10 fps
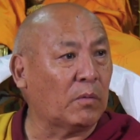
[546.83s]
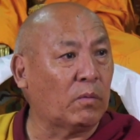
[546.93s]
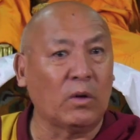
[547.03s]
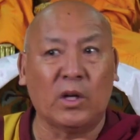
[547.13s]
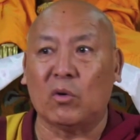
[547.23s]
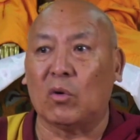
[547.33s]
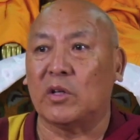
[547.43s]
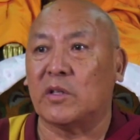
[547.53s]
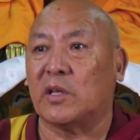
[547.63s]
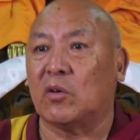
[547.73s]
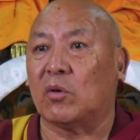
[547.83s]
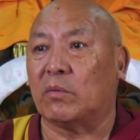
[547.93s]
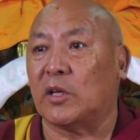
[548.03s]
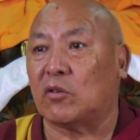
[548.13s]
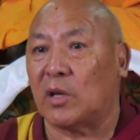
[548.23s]
fully cognizant
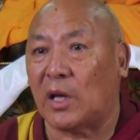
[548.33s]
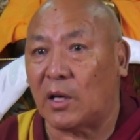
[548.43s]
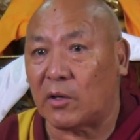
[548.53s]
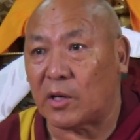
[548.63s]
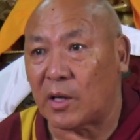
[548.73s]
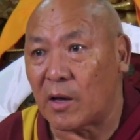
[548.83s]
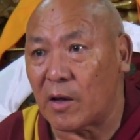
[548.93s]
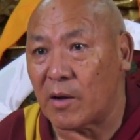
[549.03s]
of that reality?